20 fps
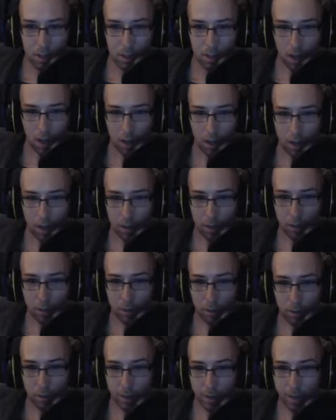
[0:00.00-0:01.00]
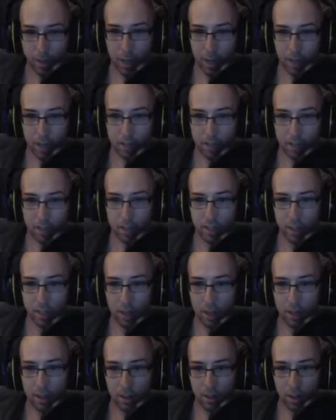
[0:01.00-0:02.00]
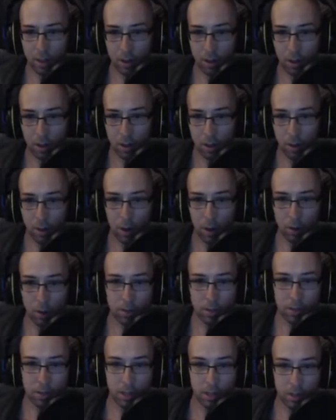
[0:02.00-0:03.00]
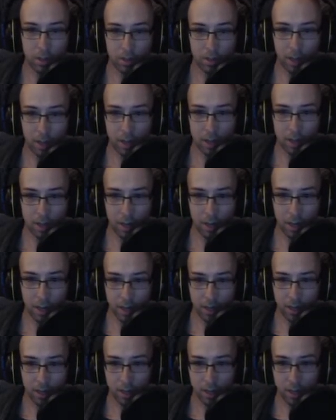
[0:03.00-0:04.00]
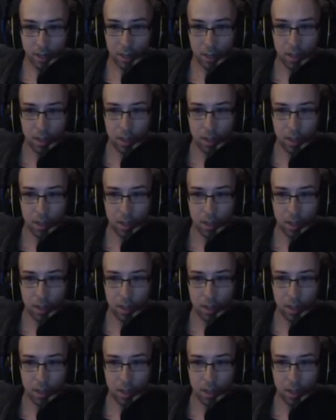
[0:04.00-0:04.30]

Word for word: I don't know if I can actually get there though. I don't see any land connection